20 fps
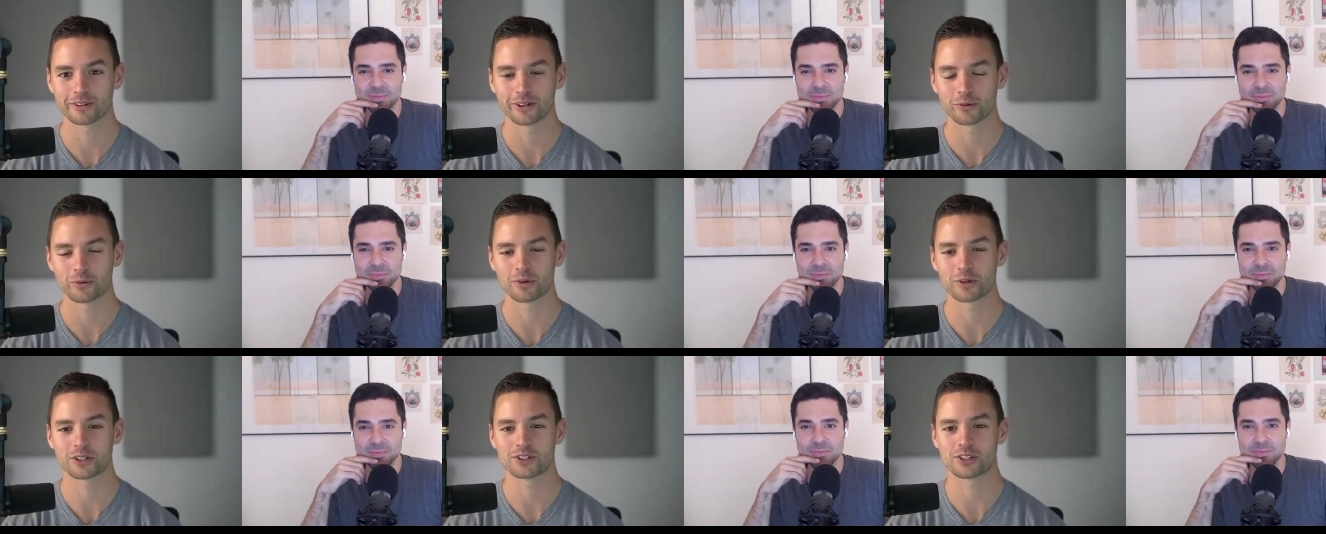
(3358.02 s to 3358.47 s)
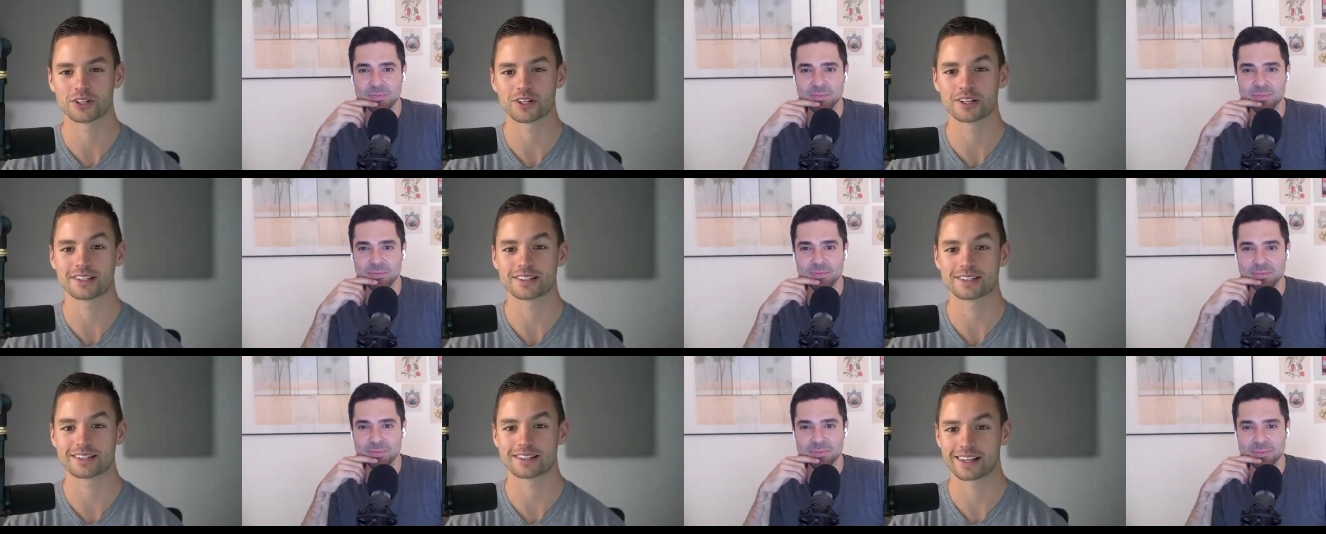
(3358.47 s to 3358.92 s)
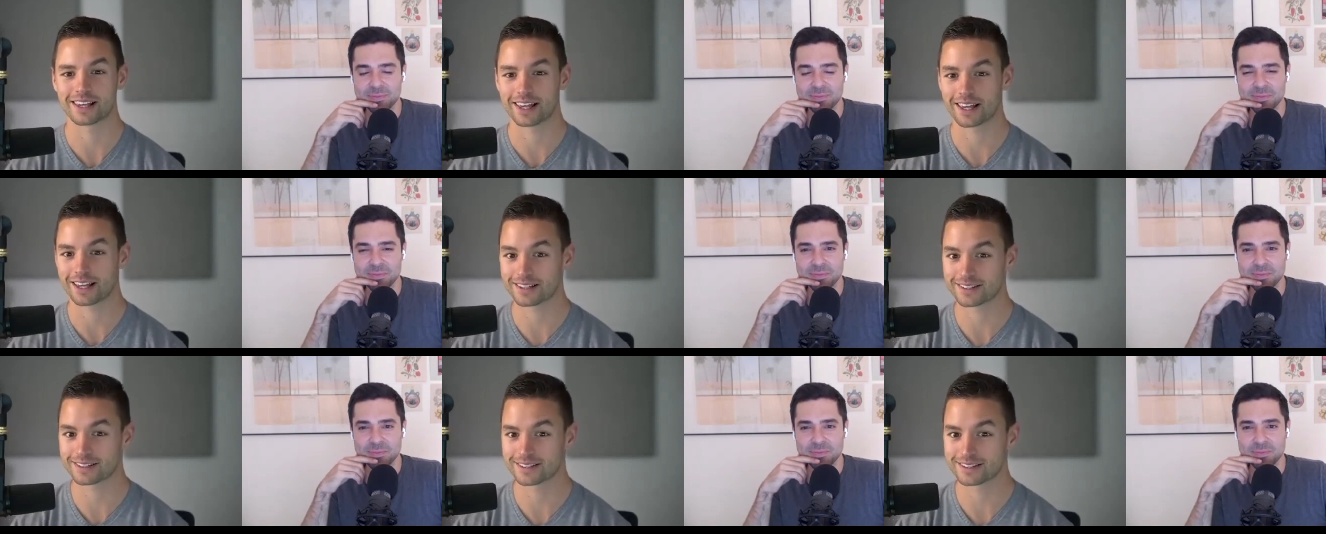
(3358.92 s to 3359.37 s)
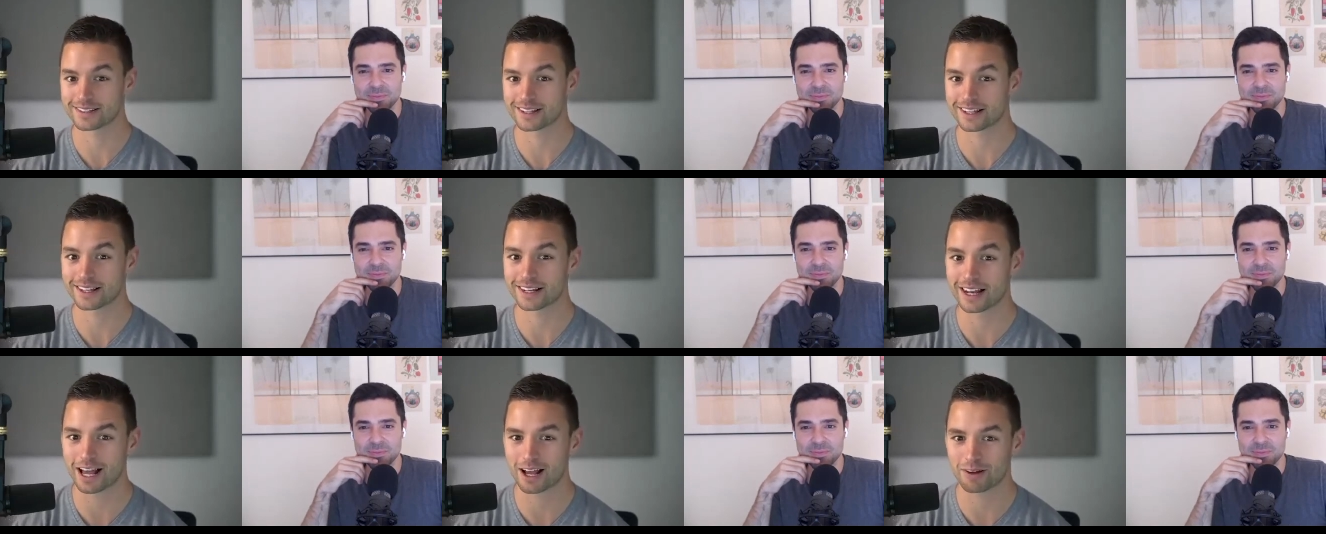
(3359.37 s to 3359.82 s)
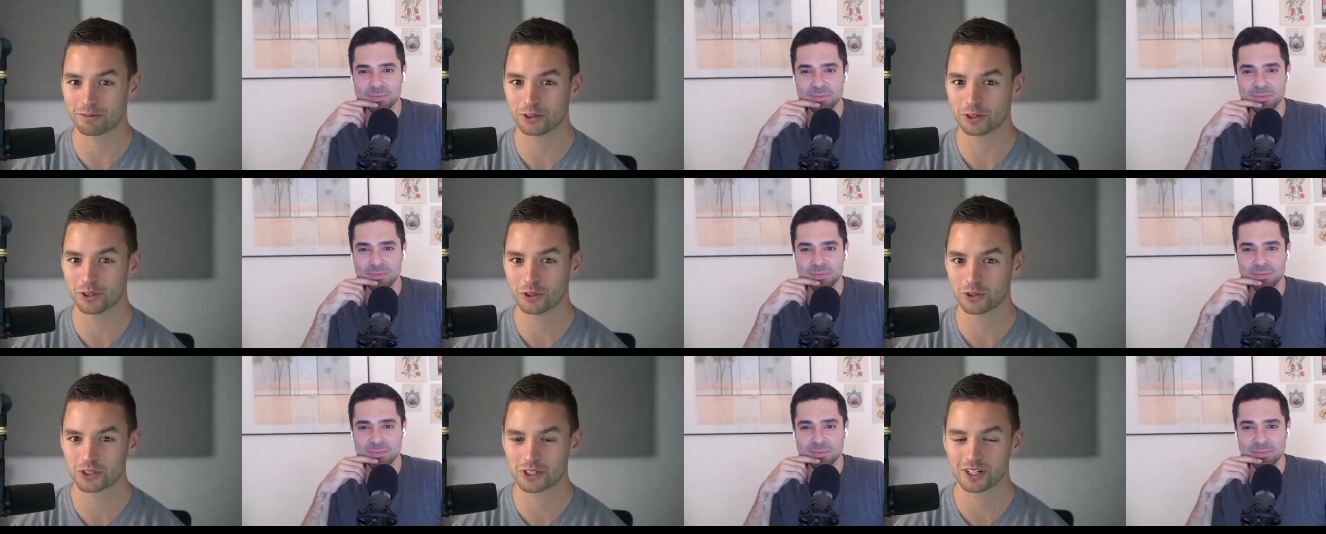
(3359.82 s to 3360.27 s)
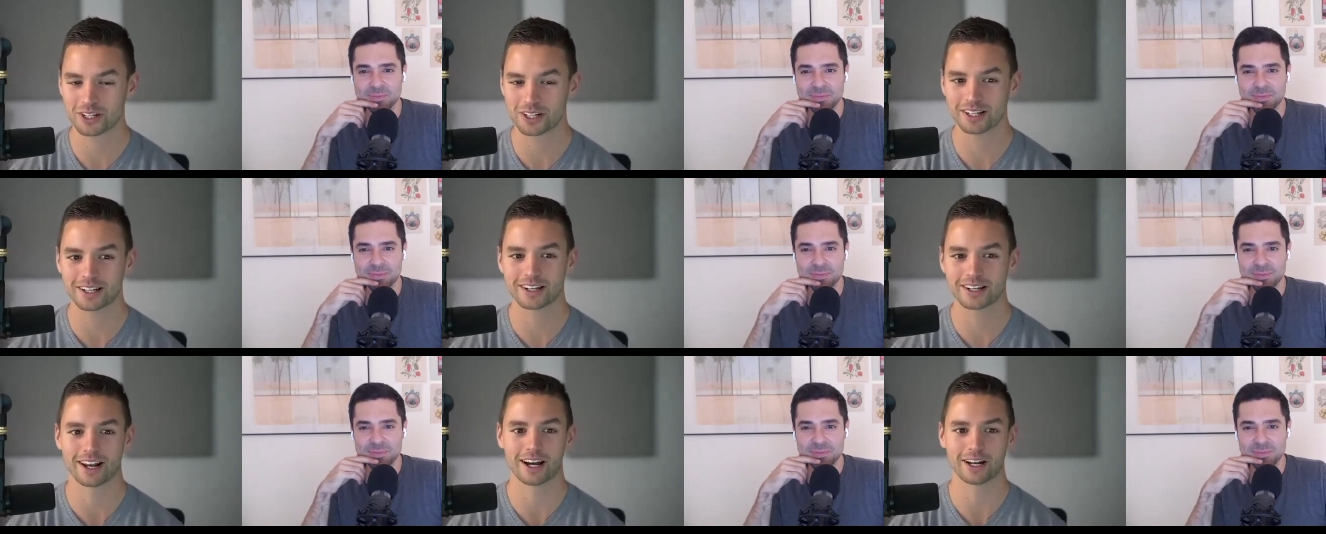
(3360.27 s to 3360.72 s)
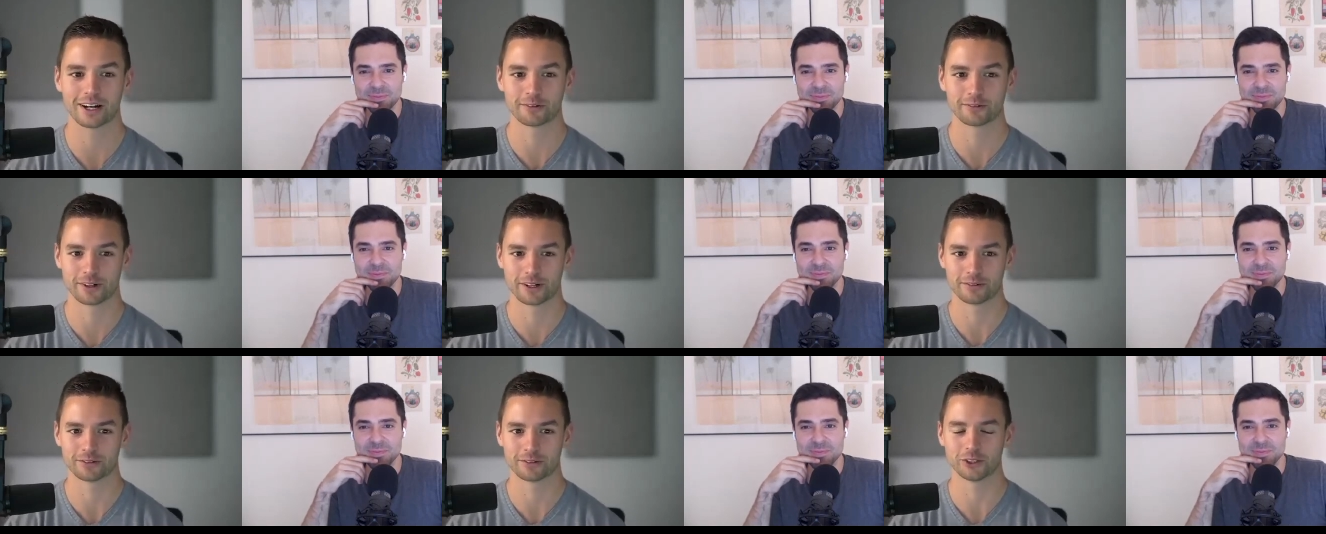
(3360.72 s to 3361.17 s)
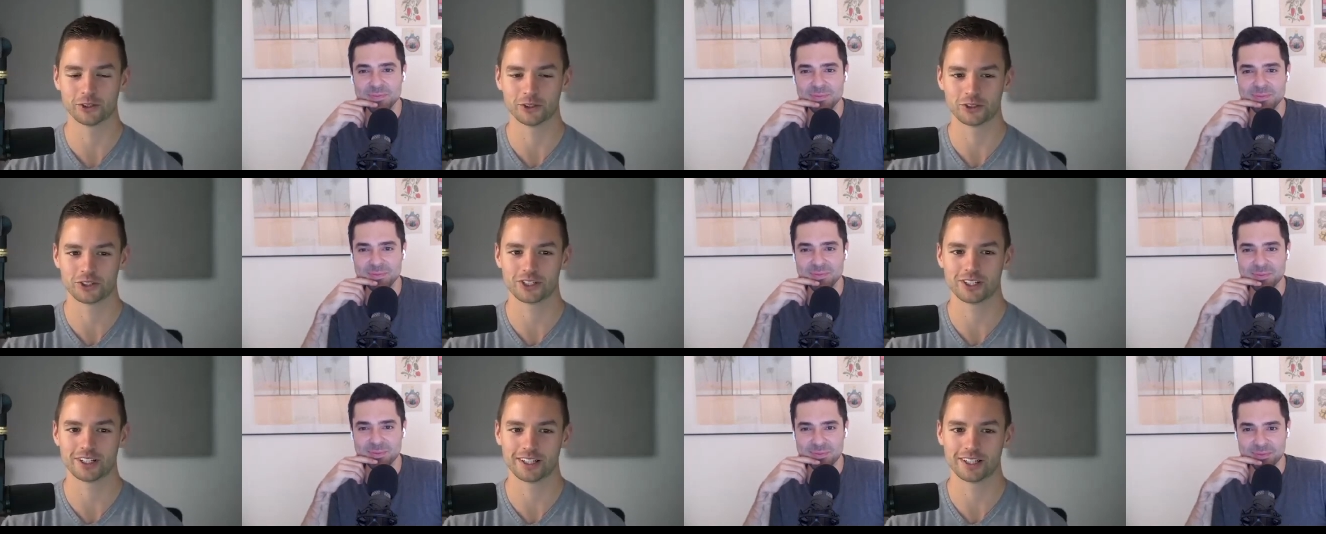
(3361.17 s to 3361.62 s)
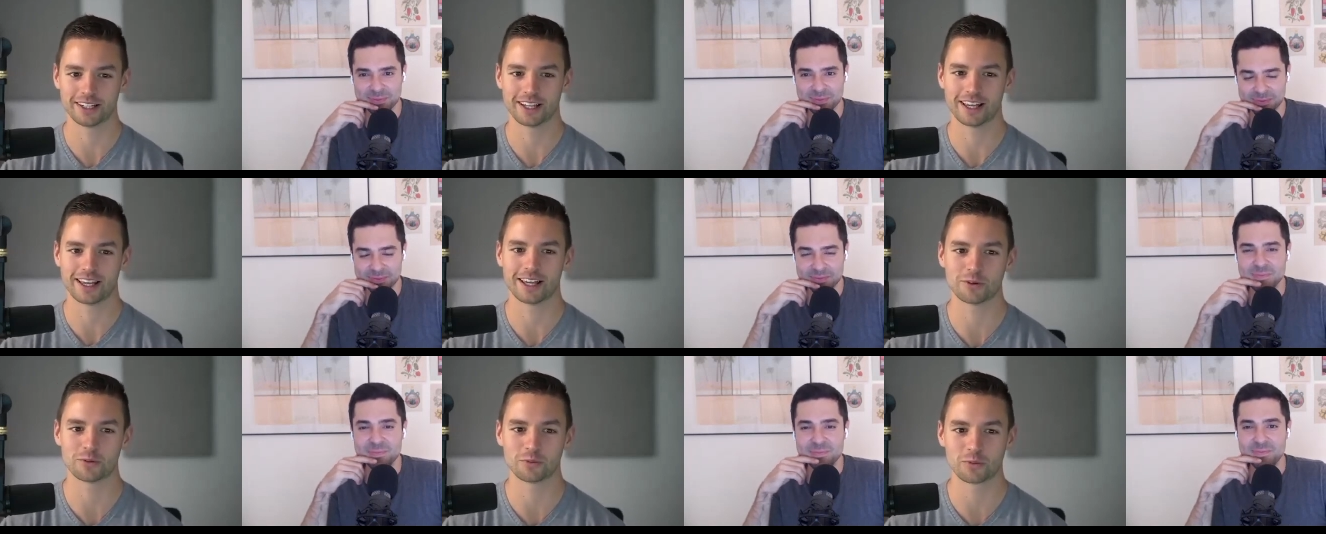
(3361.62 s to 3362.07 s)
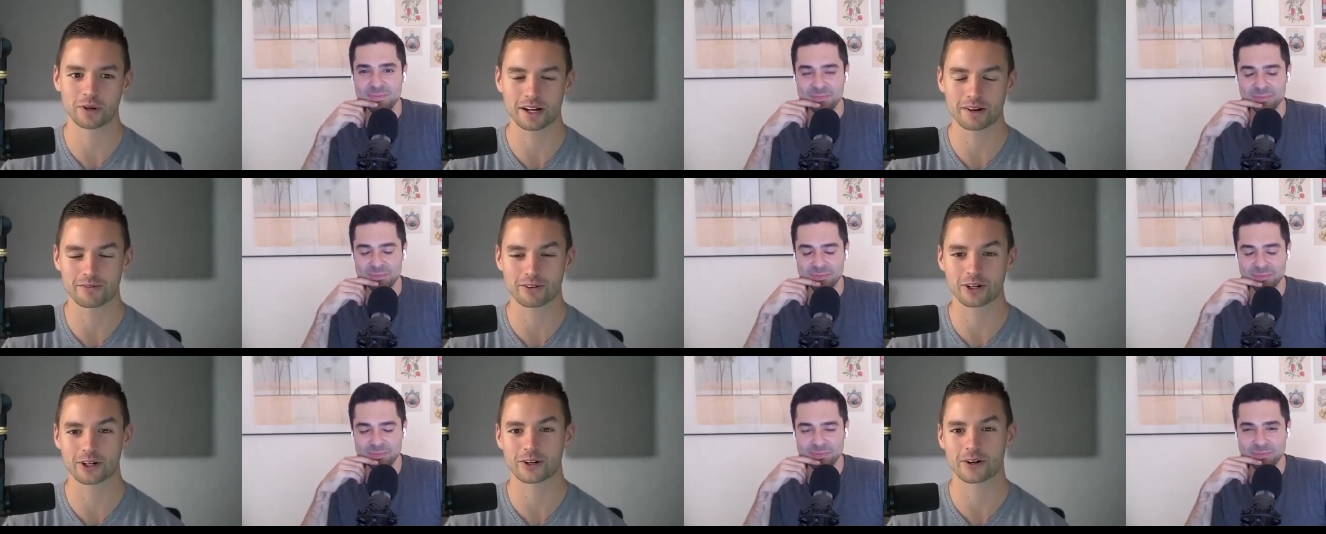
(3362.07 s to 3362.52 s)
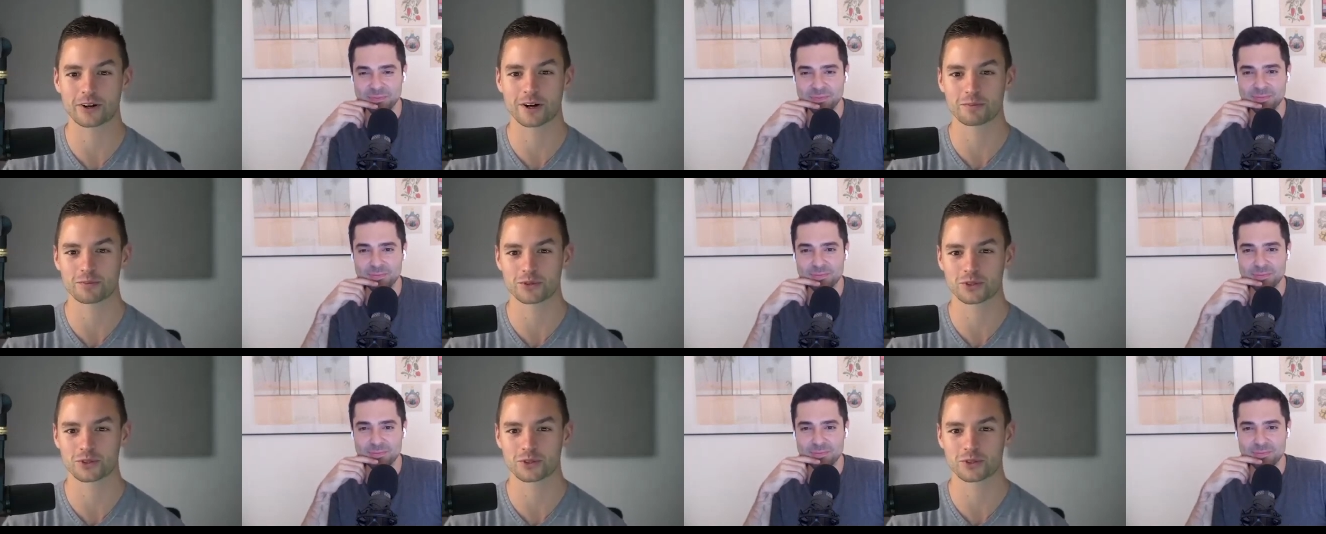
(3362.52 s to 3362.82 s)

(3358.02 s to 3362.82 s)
Speaker 1: which is it's an evolution, not a revolution. And mm-hmm. whenever it comes